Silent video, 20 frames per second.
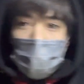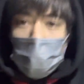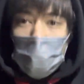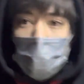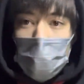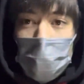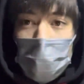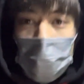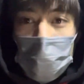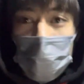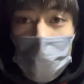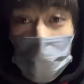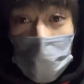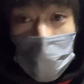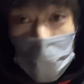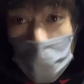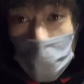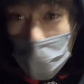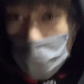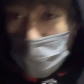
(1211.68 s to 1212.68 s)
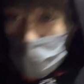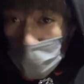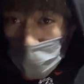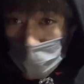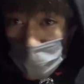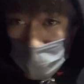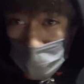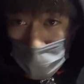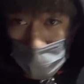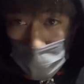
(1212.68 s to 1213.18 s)
All right, there's one more
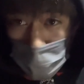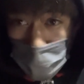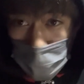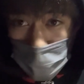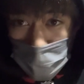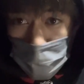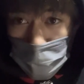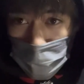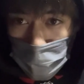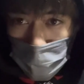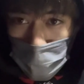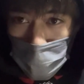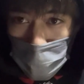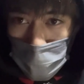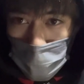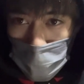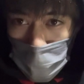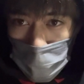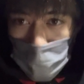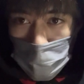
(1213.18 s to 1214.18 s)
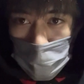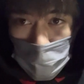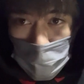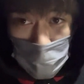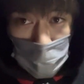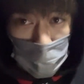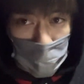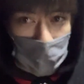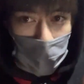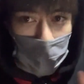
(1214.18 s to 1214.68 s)
thing I want to do
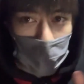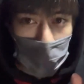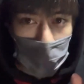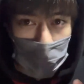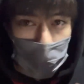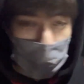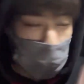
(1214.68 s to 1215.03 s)
before the night is